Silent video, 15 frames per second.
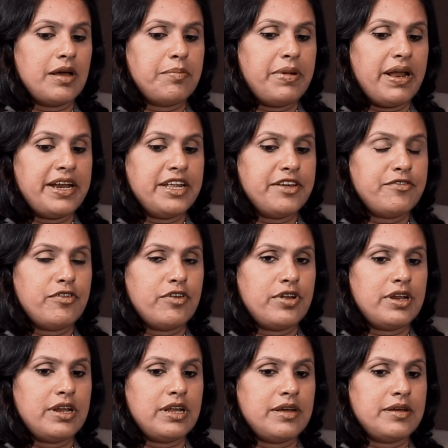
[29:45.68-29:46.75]
planning for
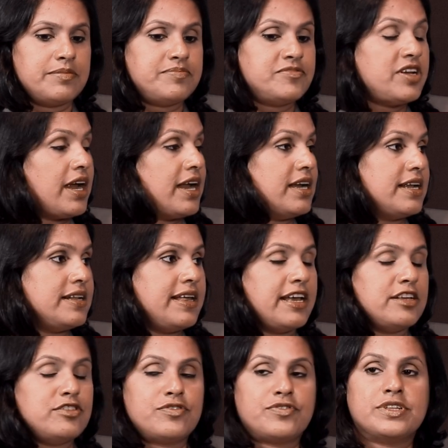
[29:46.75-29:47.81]
a child at the
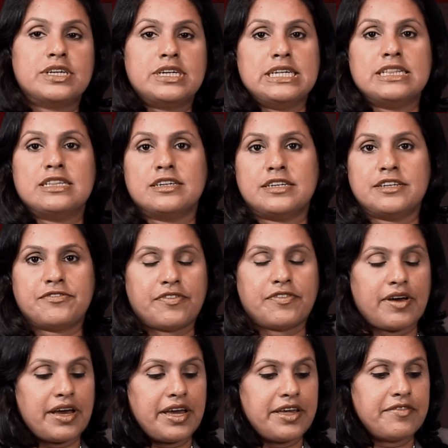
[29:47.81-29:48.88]
age of
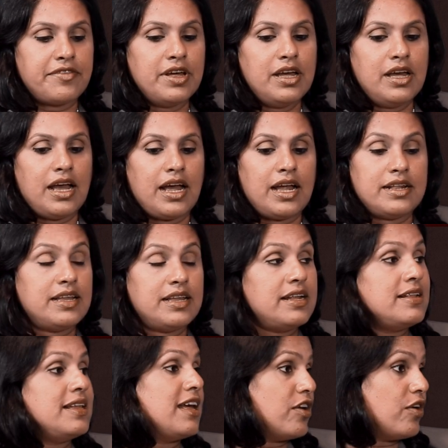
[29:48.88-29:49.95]
30-35, and
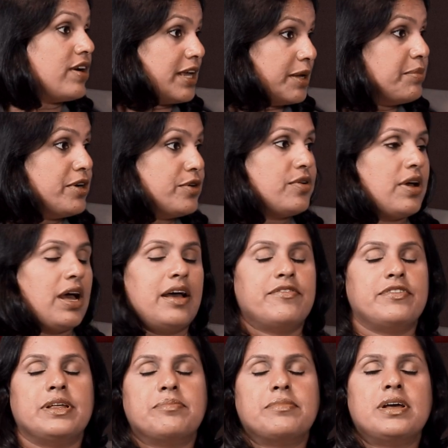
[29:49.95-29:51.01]
then they are not able to
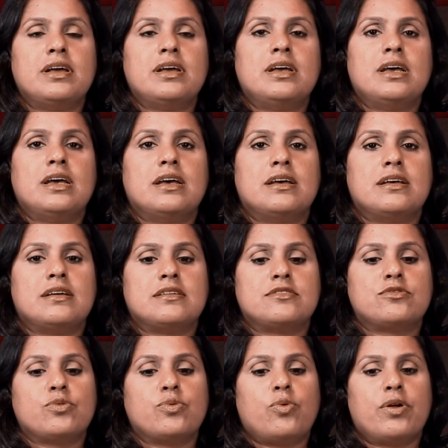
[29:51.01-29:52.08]
have them.
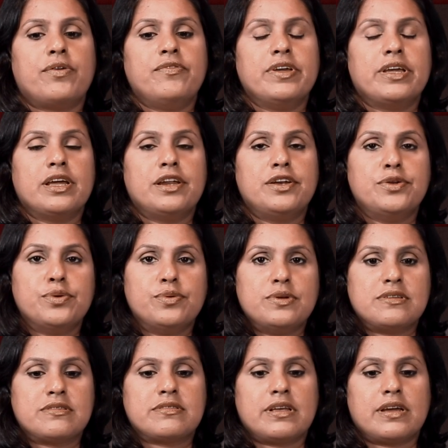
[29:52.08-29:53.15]
So what we can do
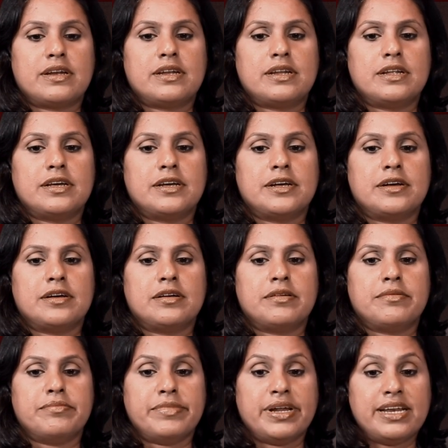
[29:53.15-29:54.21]
is that
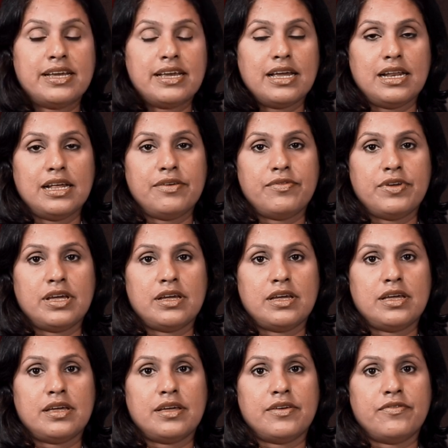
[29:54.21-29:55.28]
medically
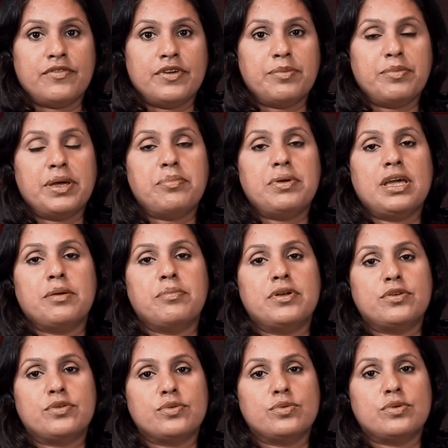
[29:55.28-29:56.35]
we may be
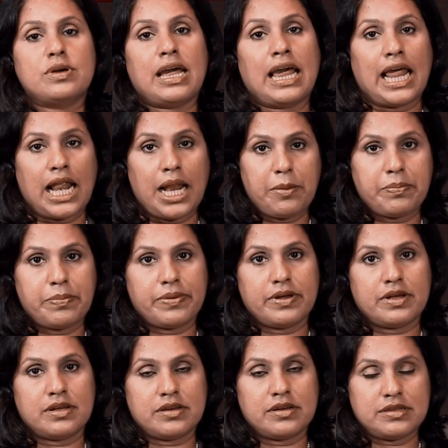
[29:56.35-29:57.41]
able to help
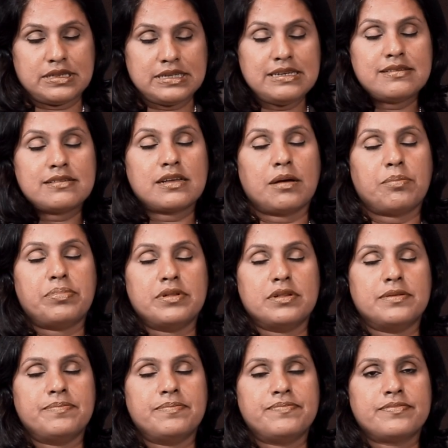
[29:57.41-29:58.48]
these
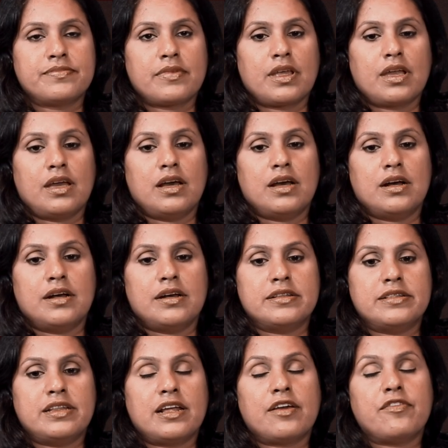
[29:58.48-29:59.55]
couple.
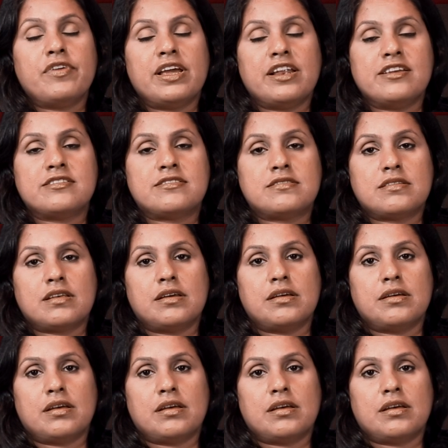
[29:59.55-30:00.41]
There are various